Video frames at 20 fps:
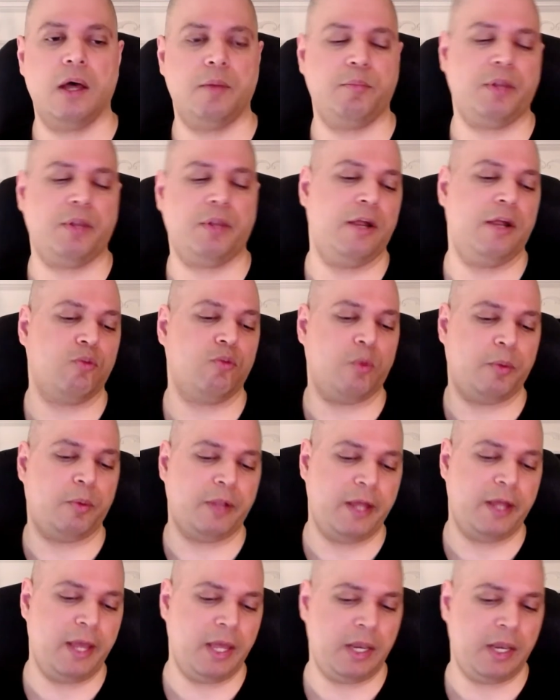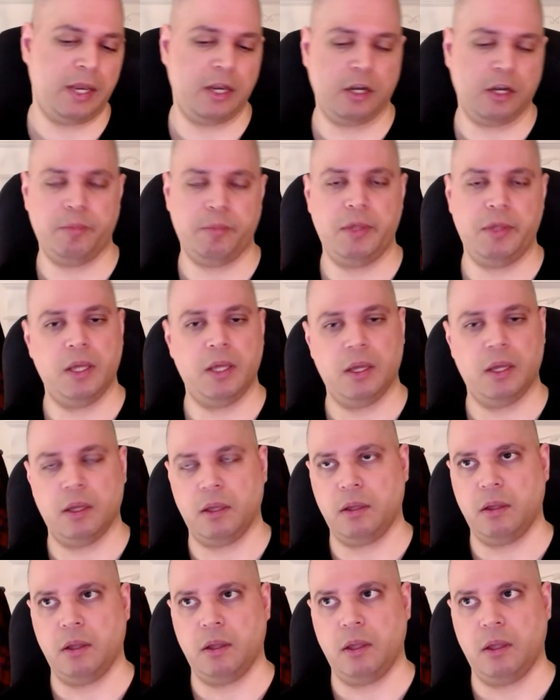Players will play it, and it'll be
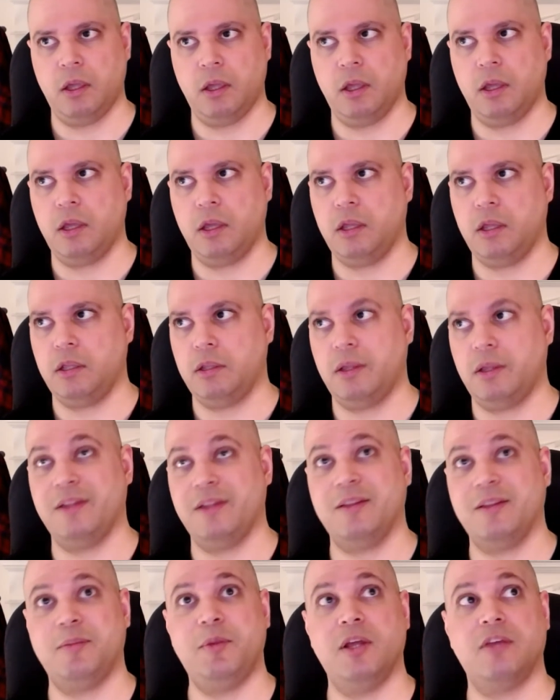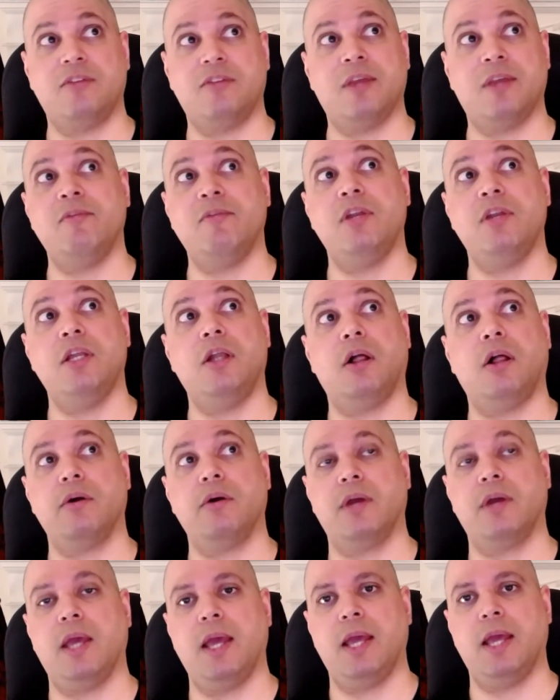a $70
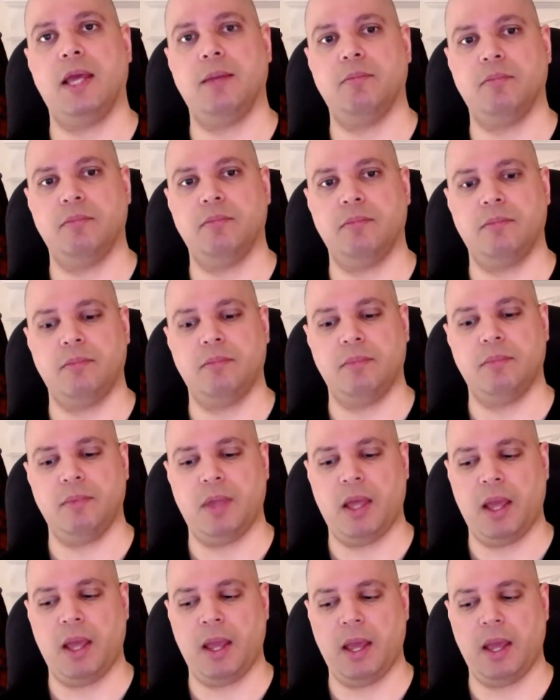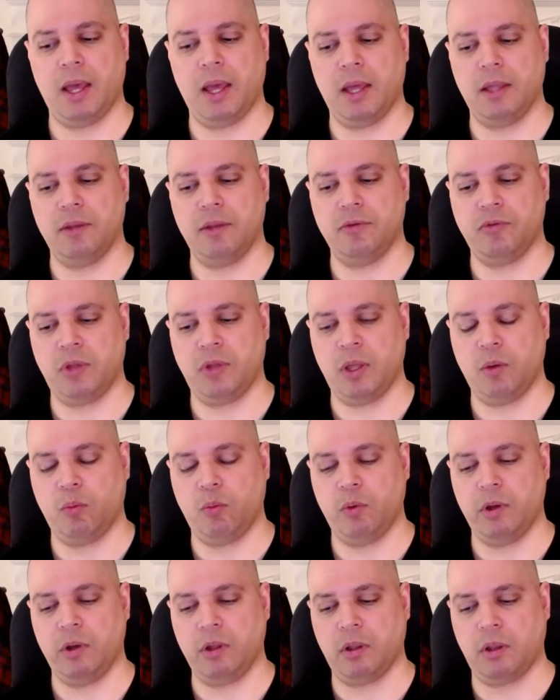game, and it
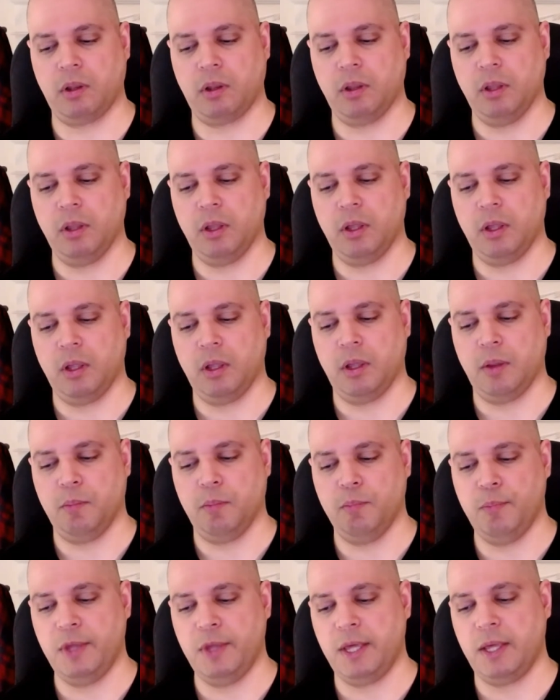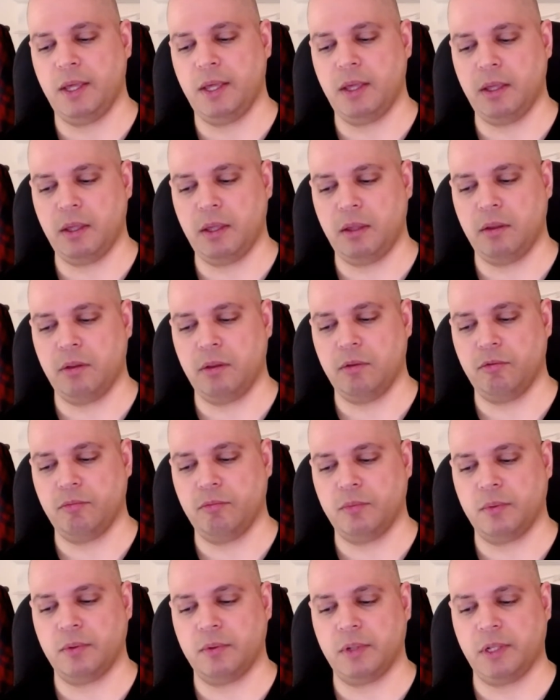will be,
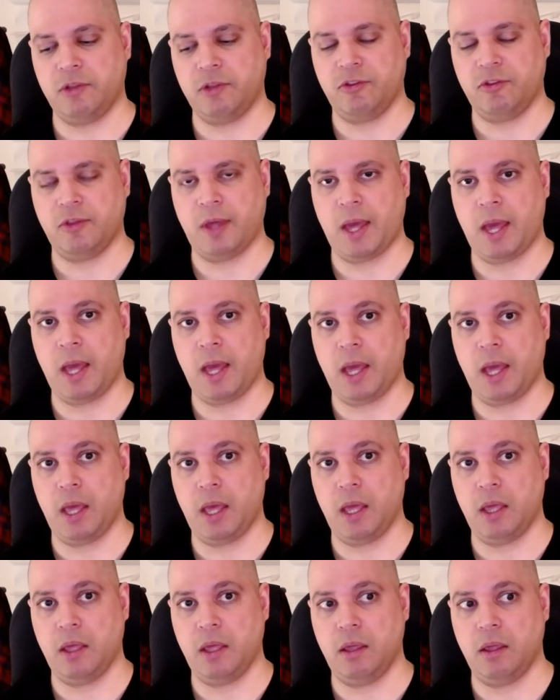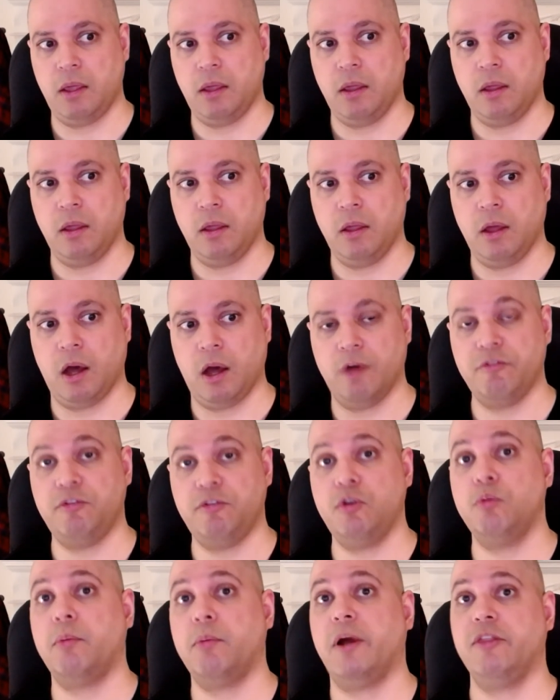let's say, a
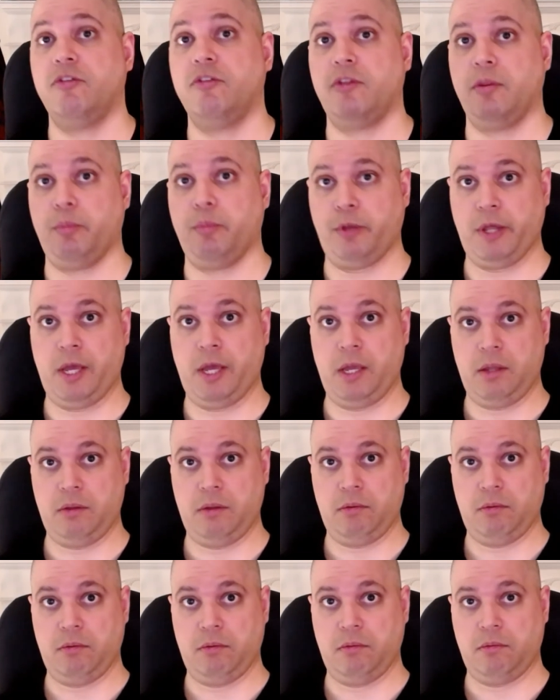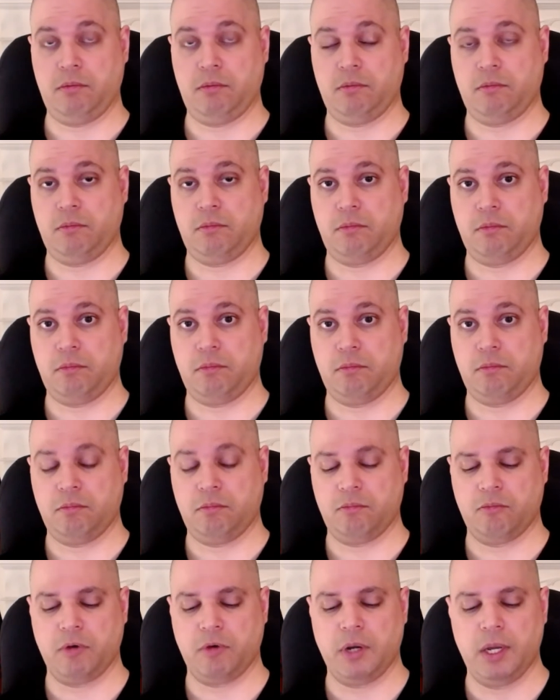few months to play,
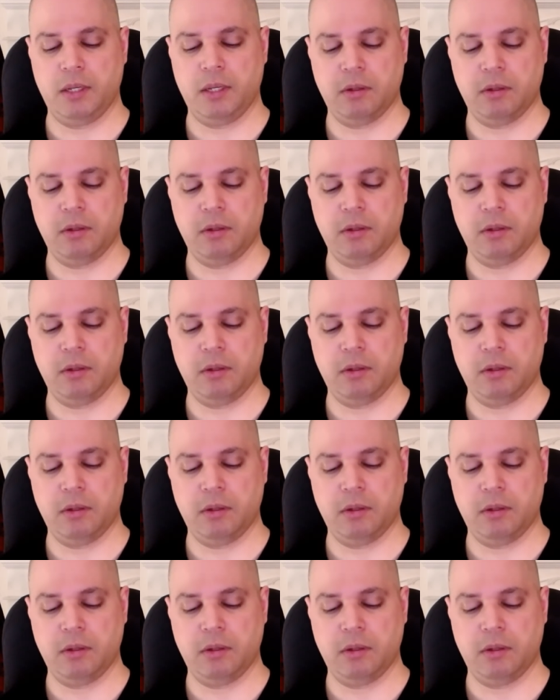right?